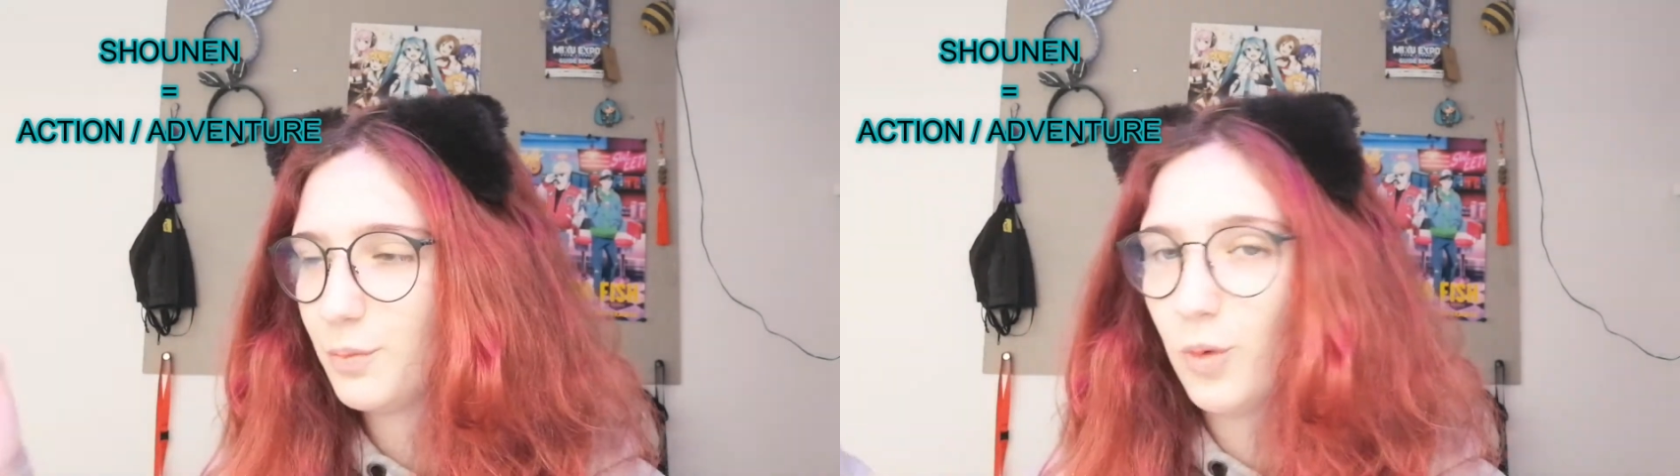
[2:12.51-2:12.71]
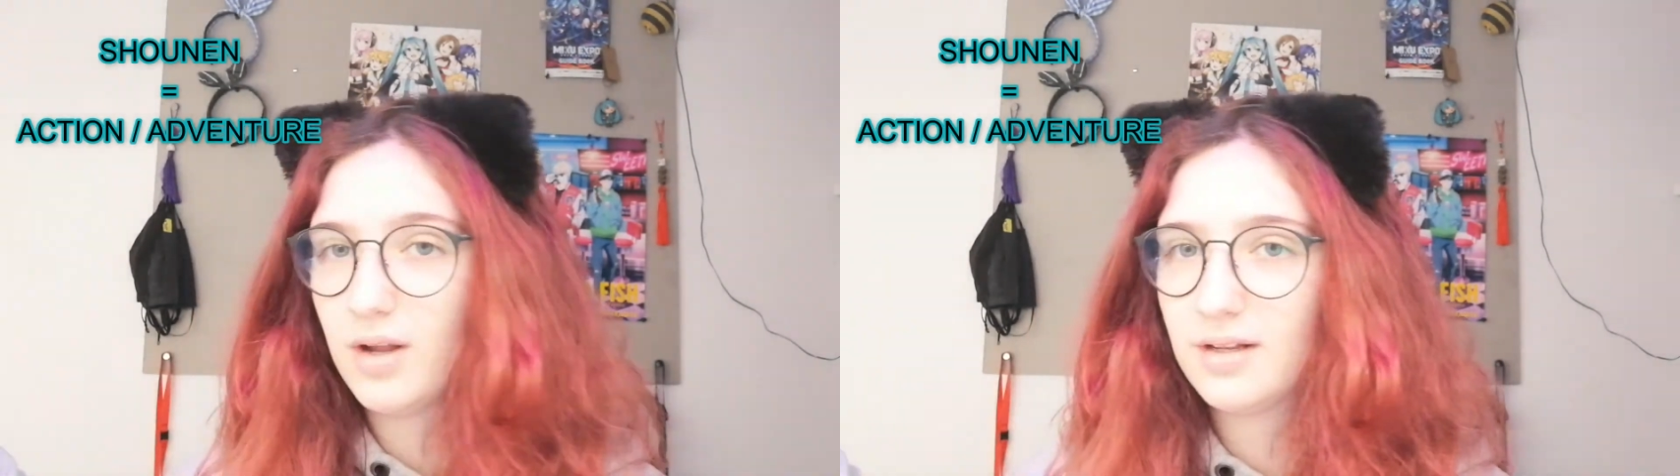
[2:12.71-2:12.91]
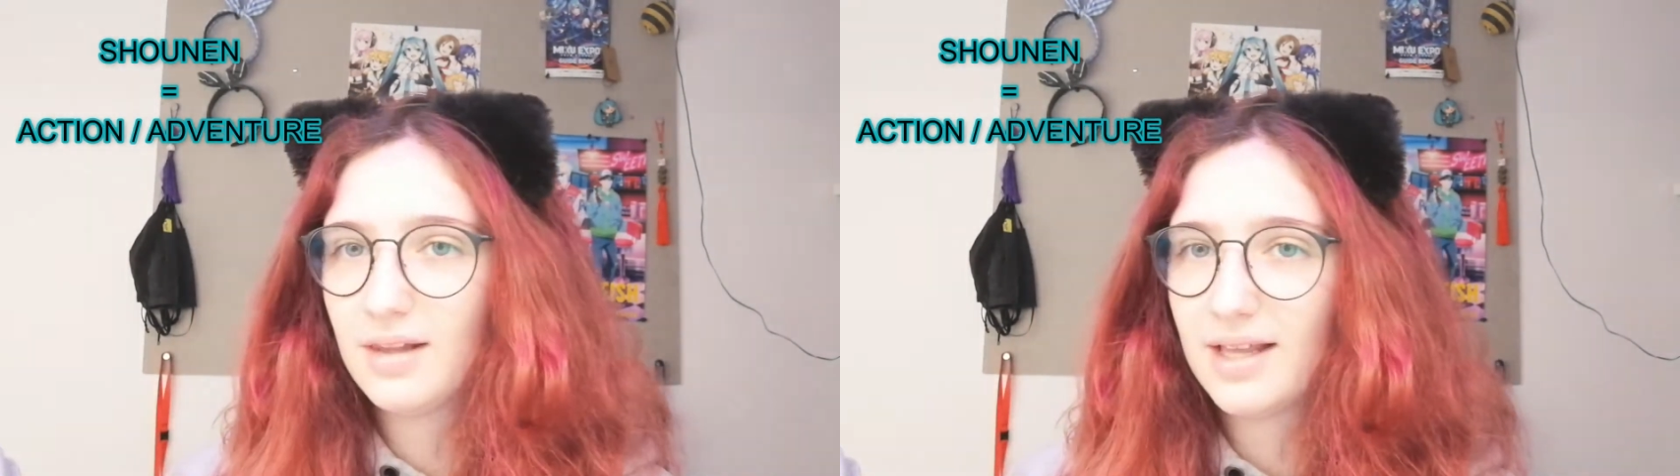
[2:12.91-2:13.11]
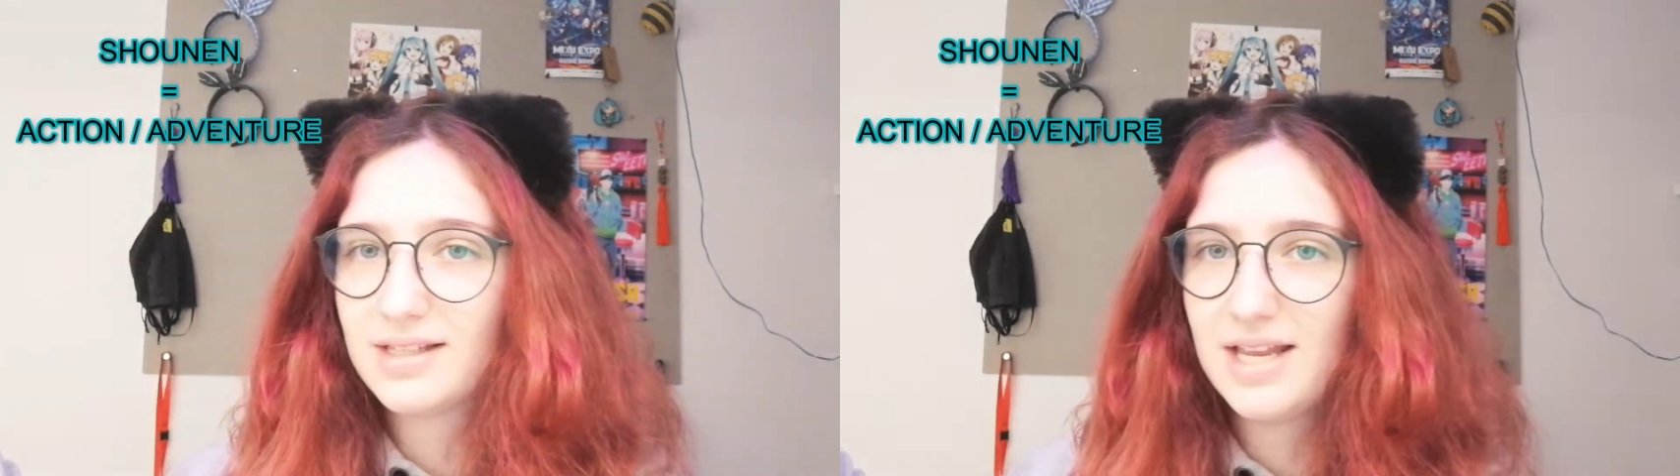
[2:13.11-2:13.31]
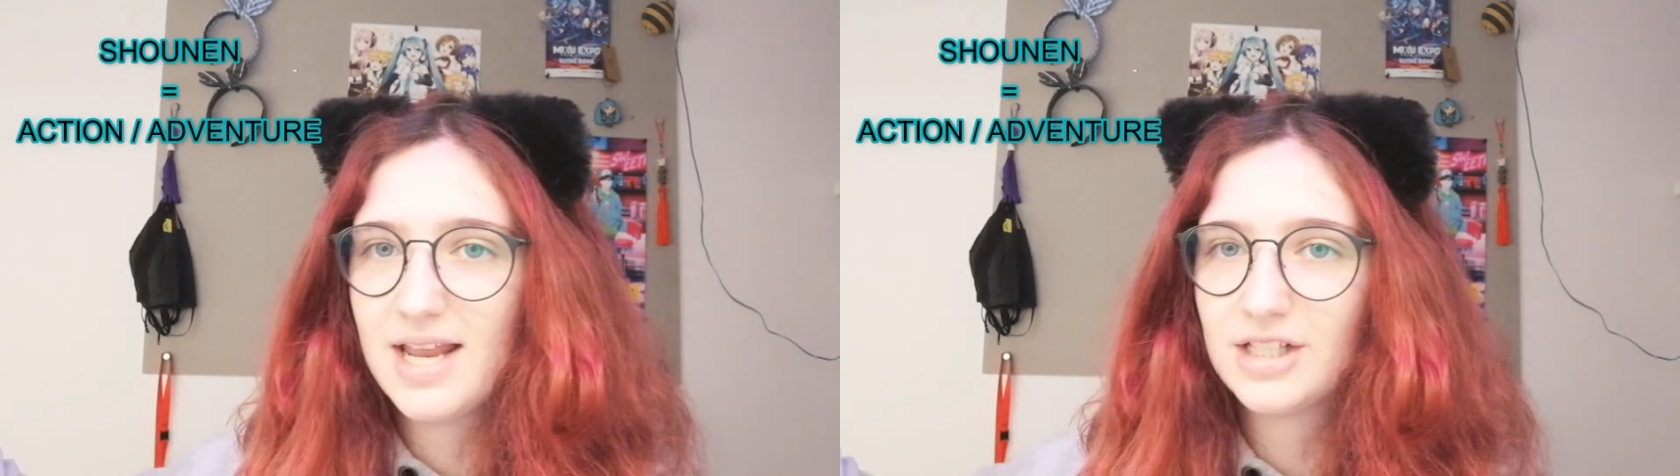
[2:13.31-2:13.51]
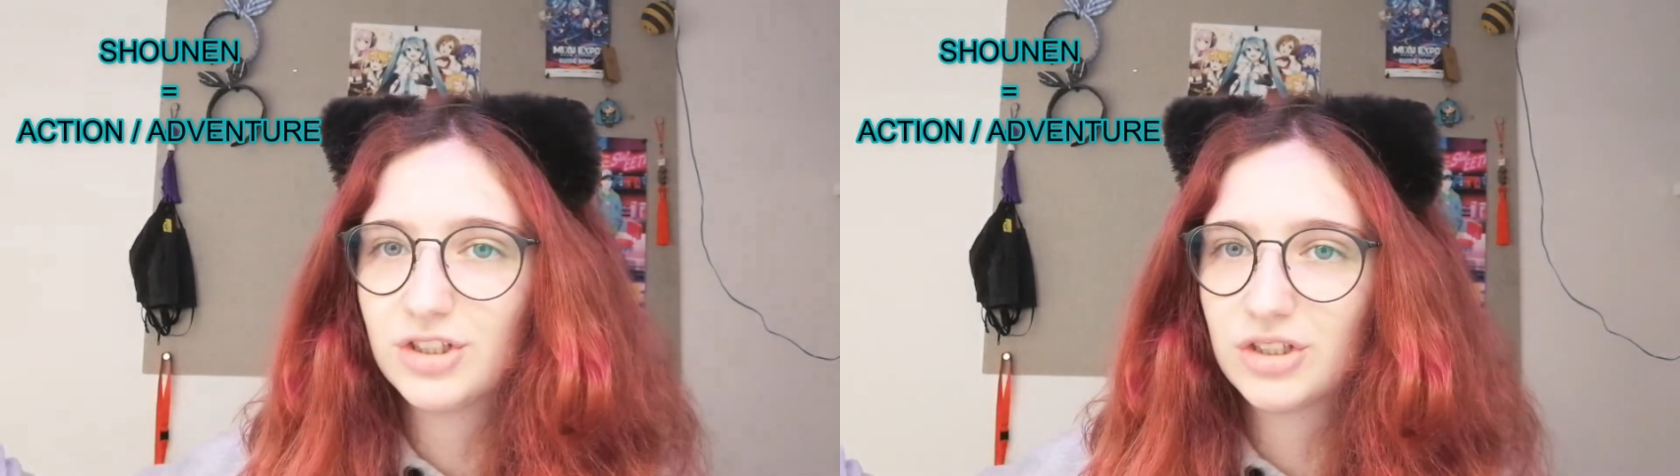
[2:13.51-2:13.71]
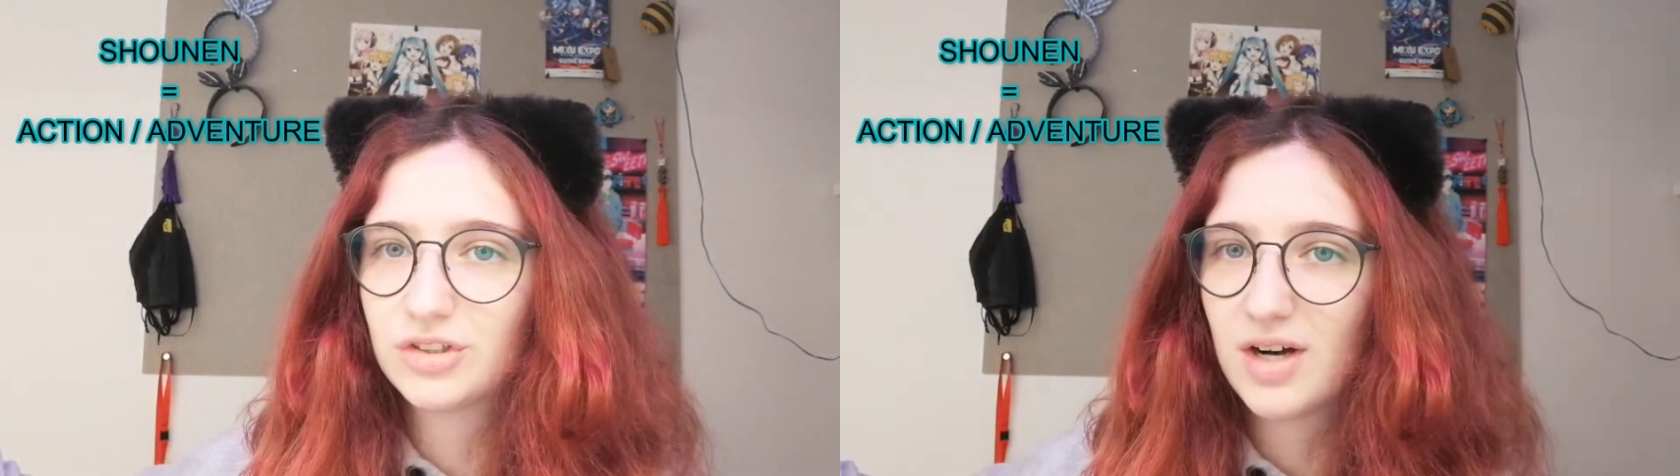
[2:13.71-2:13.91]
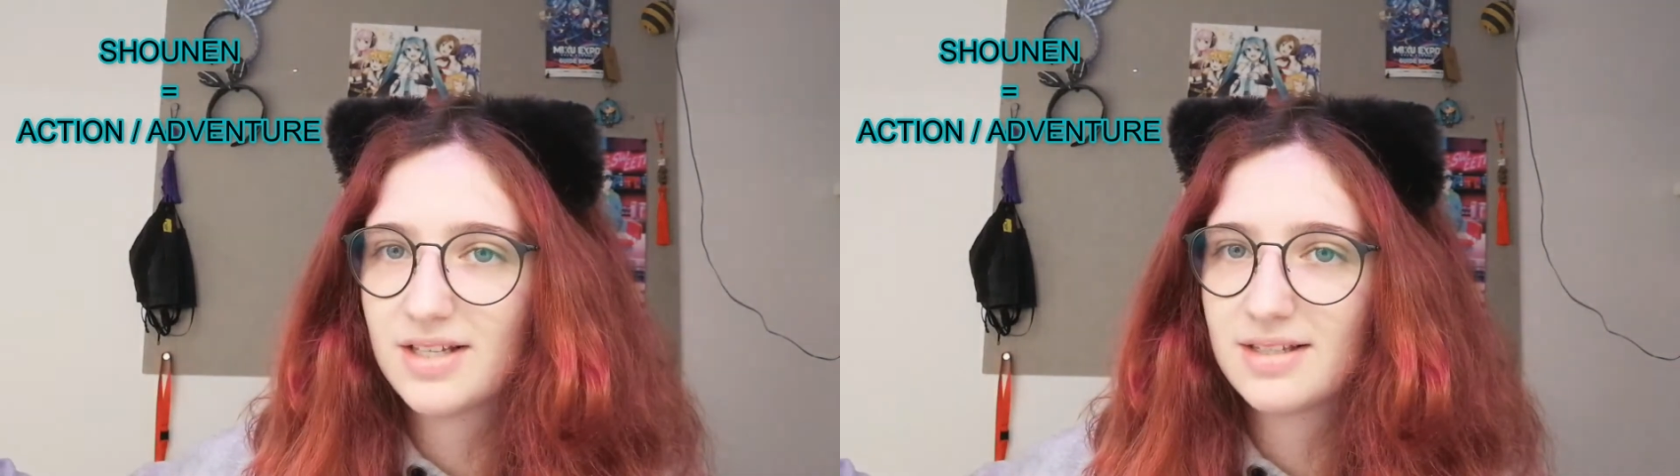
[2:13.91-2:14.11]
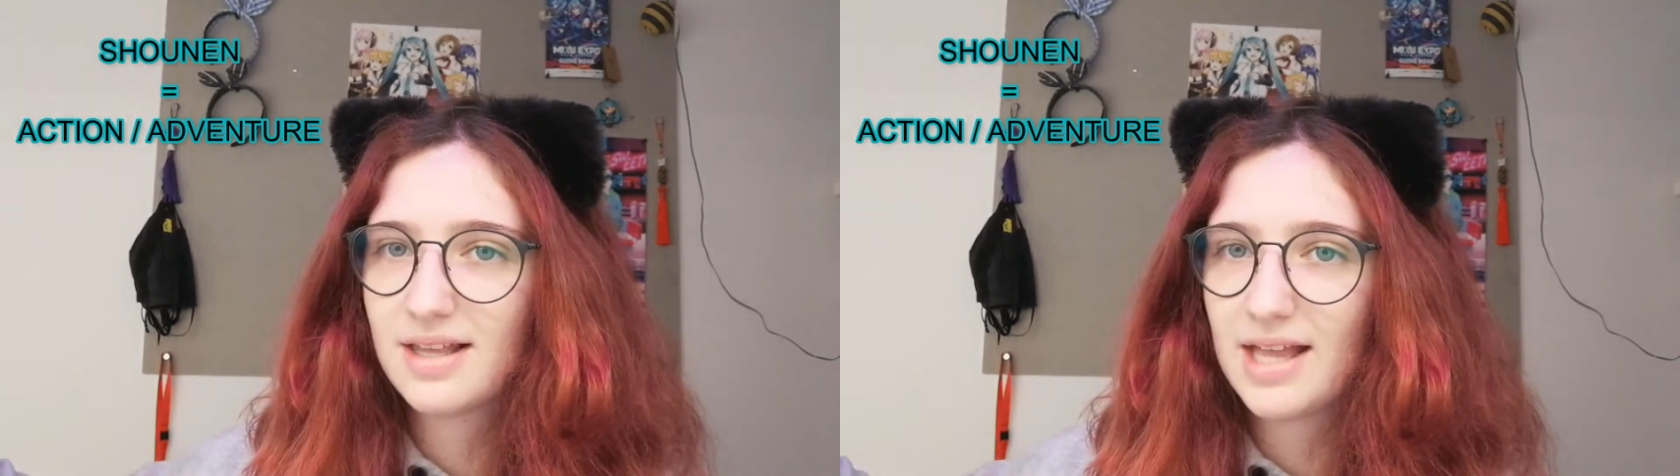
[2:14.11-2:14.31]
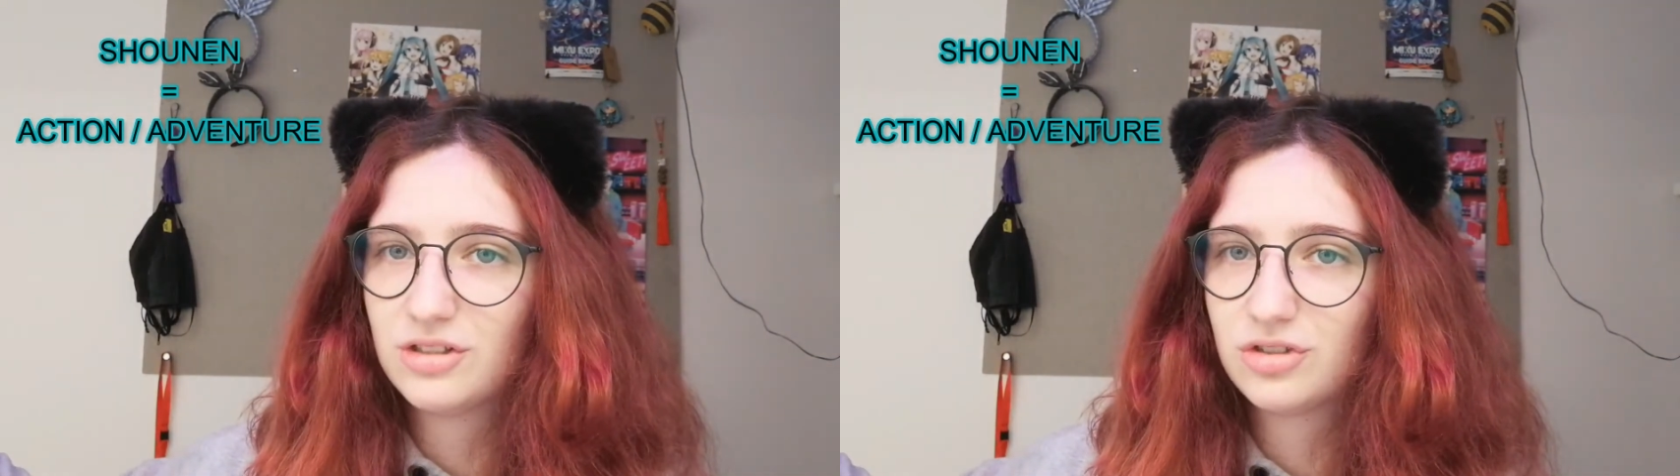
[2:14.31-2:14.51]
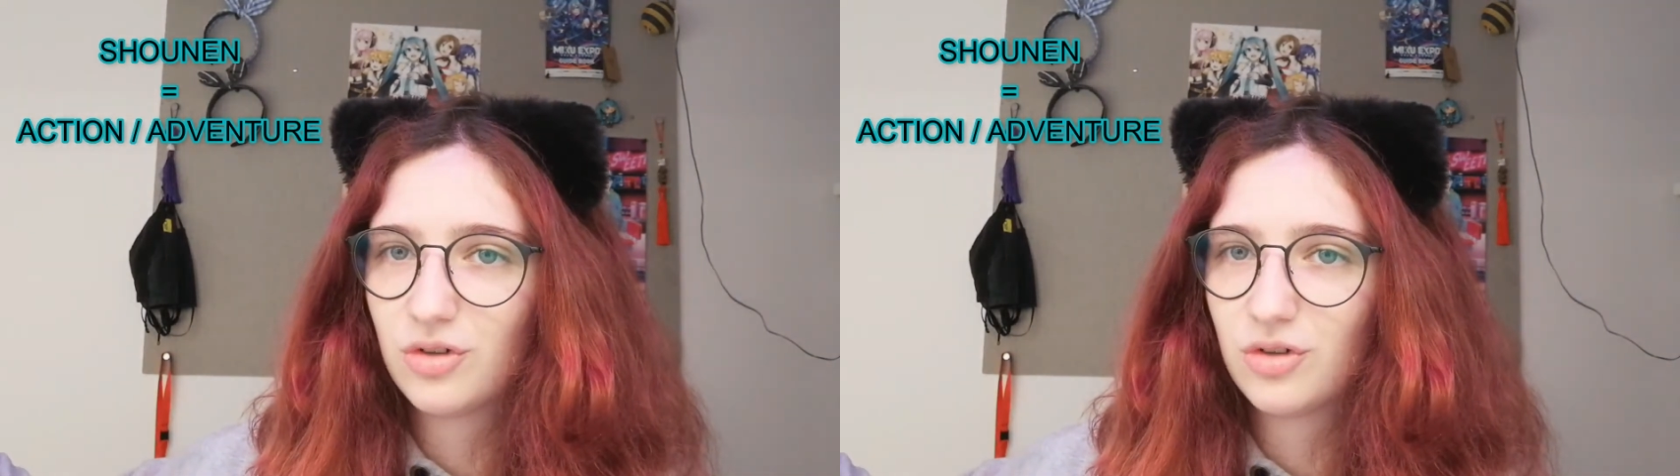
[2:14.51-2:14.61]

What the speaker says: what, like teenager tries to get